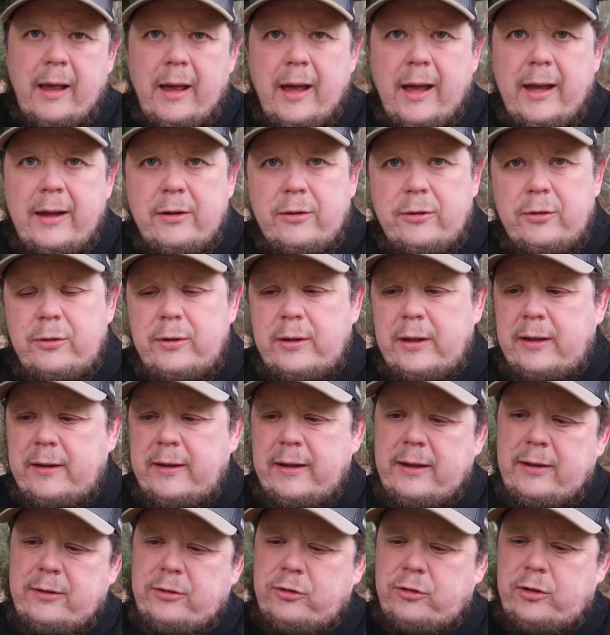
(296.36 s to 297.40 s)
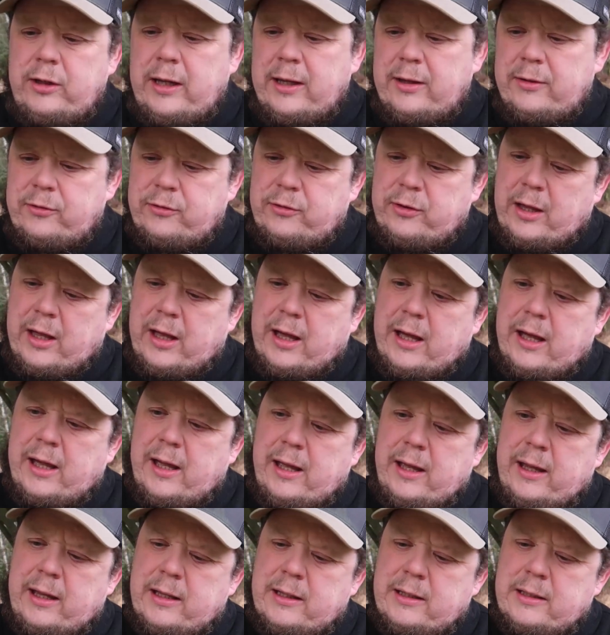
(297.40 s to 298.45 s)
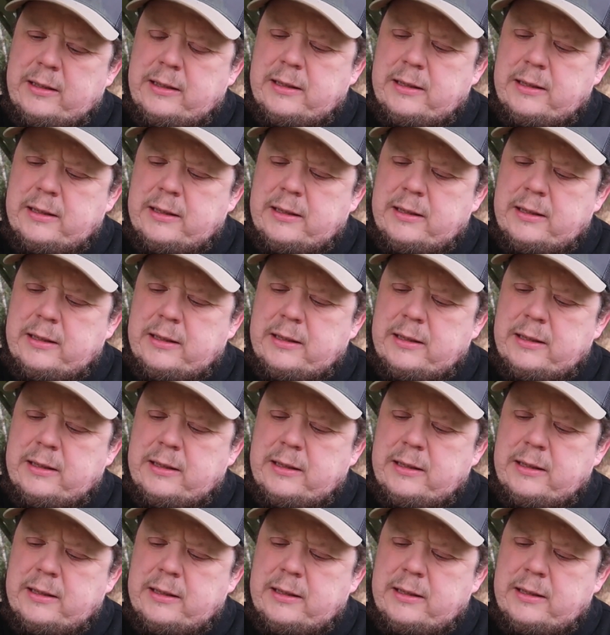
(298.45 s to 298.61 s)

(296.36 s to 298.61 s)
I included the GSI